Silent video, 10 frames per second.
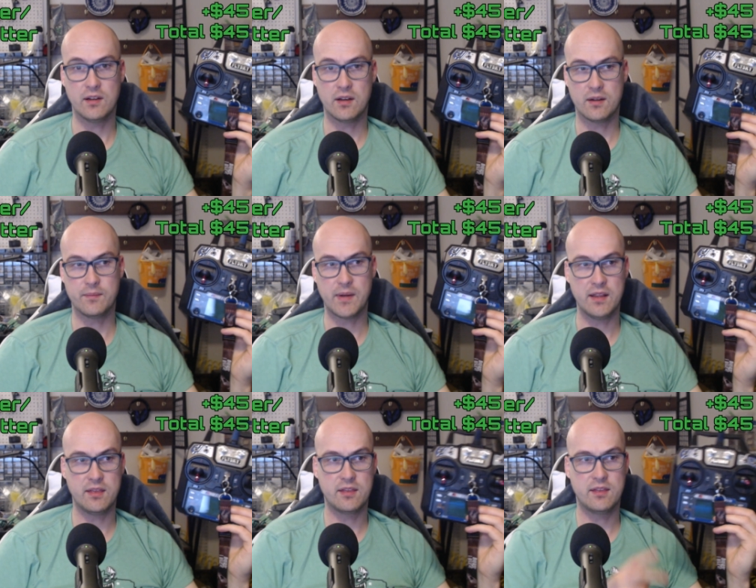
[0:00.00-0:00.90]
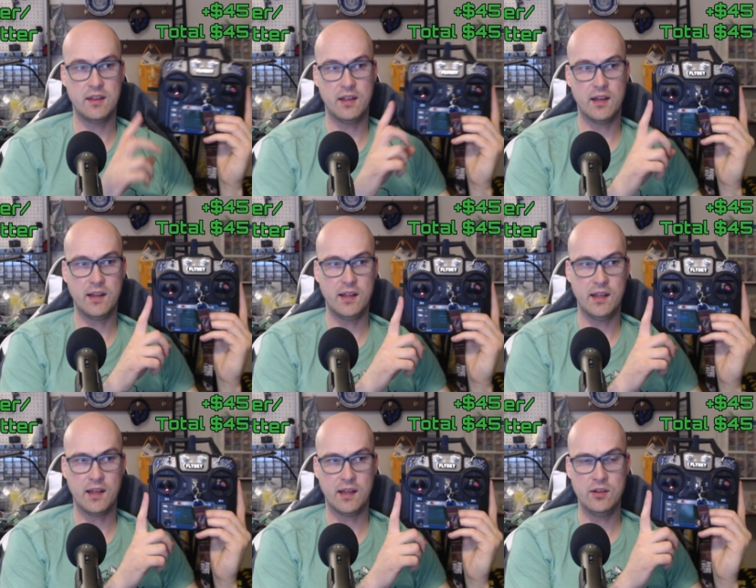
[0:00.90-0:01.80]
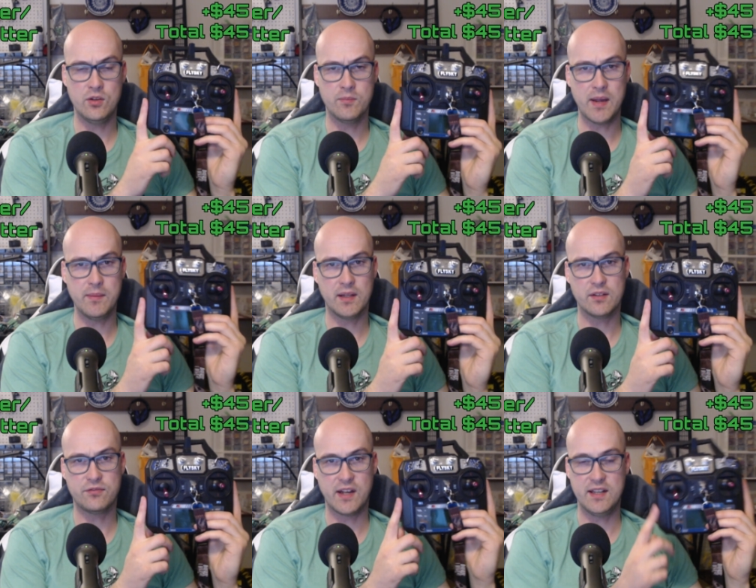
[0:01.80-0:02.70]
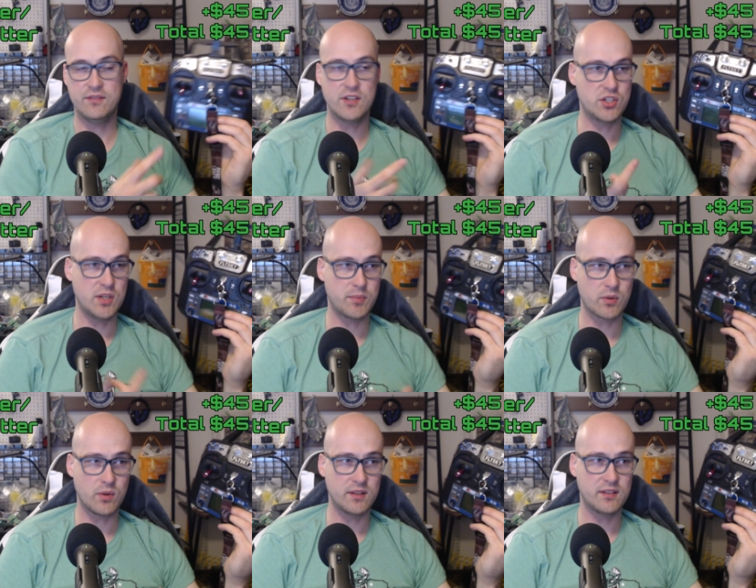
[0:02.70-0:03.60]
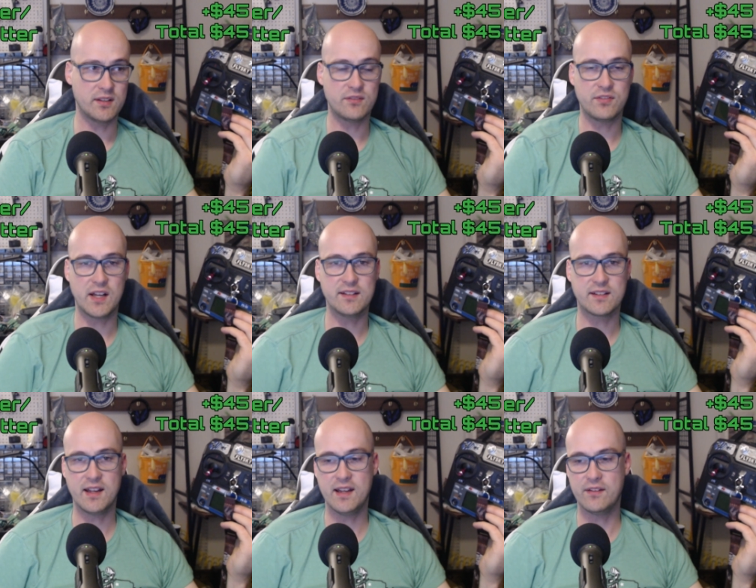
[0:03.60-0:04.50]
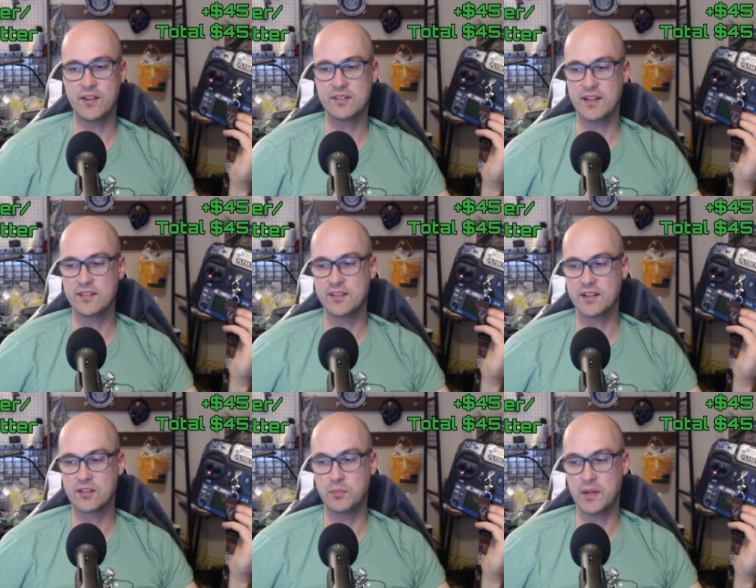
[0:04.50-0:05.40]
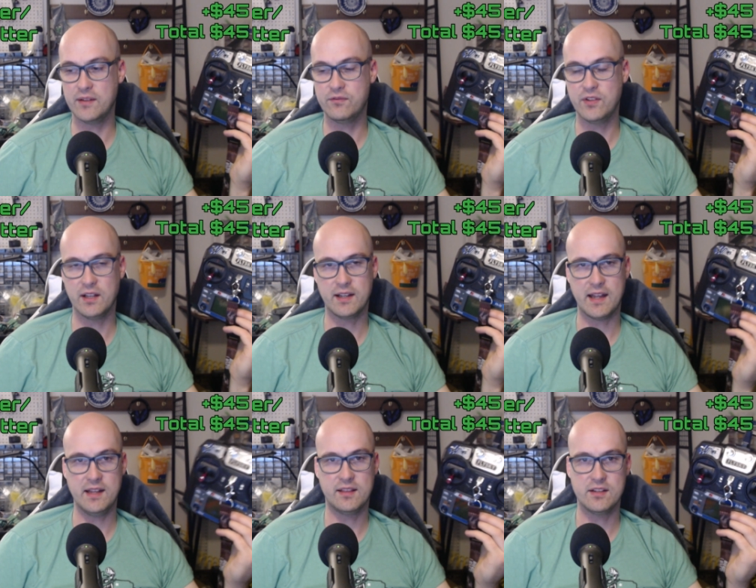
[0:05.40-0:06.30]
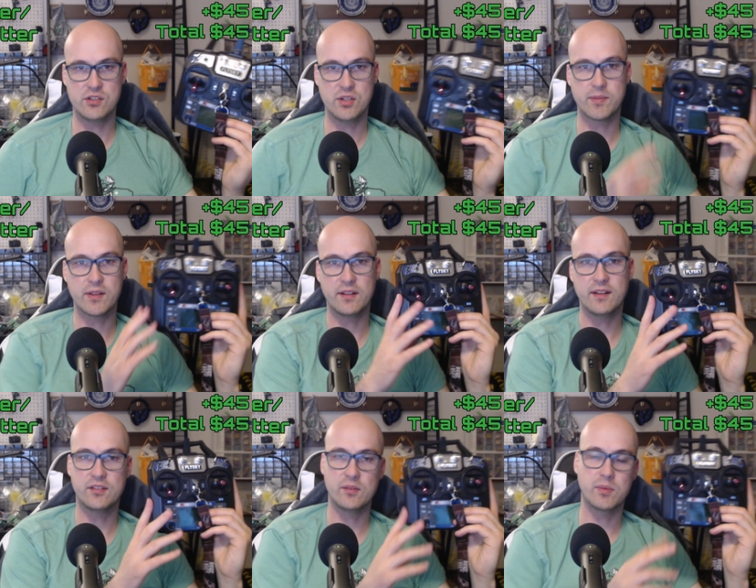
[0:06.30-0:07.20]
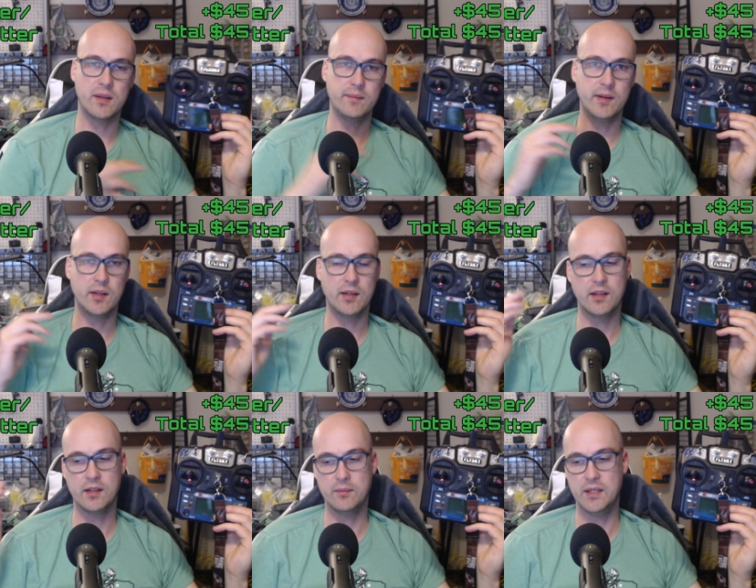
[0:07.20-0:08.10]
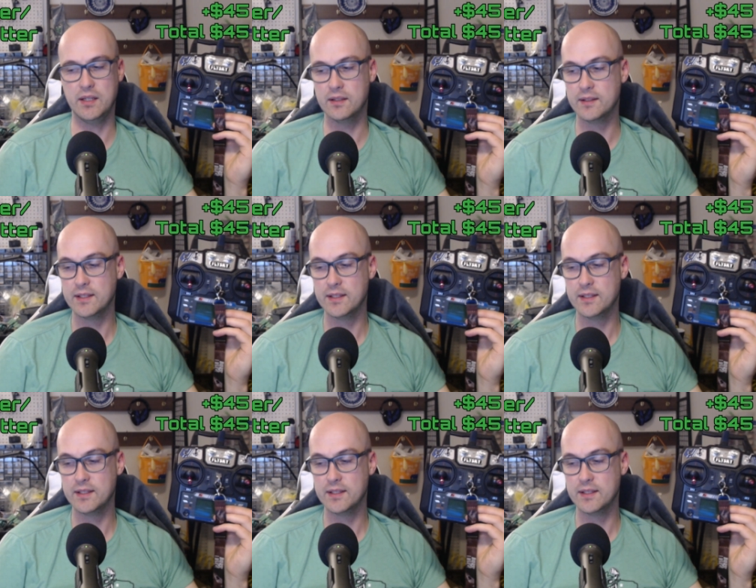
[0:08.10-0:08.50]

Um, I think you might be able to find even cheaper ones than the FlySky FSI 6, but I feel like anything cheaper than this, you're probably going to be